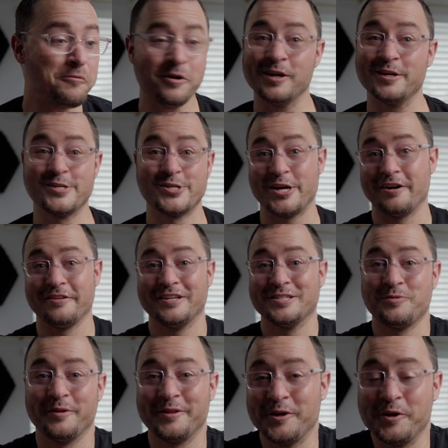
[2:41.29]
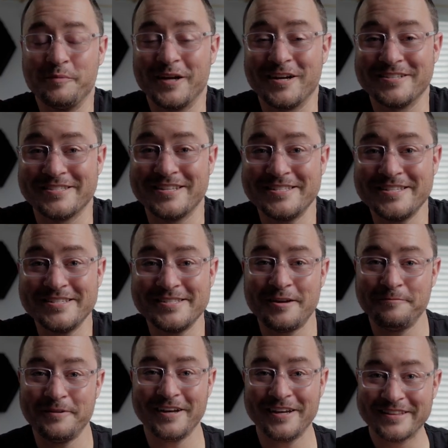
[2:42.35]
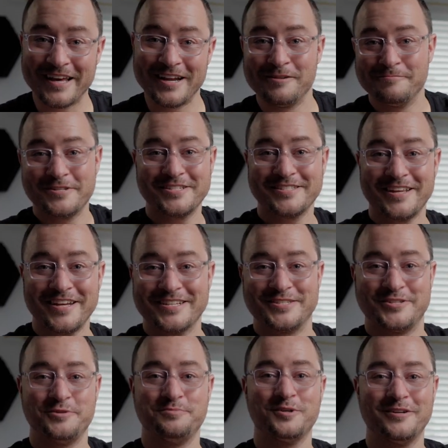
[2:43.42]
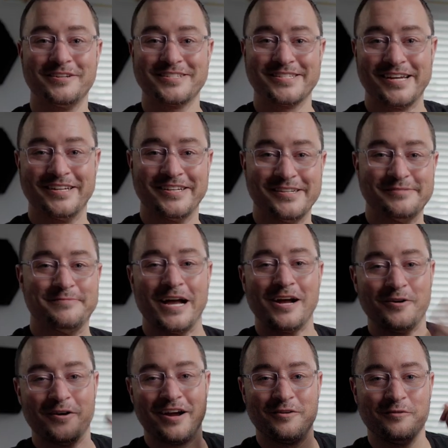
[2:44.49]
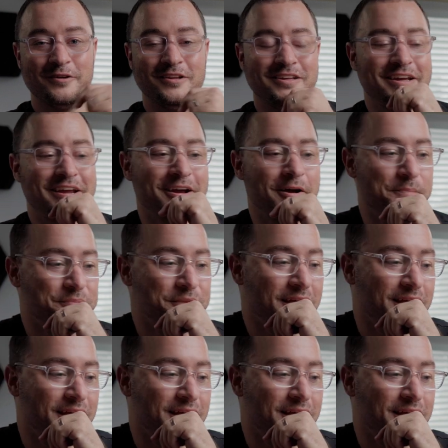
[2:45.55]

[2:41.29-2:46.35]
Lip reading: want to share this with you because this is something that I'm just like super excited about. I really am.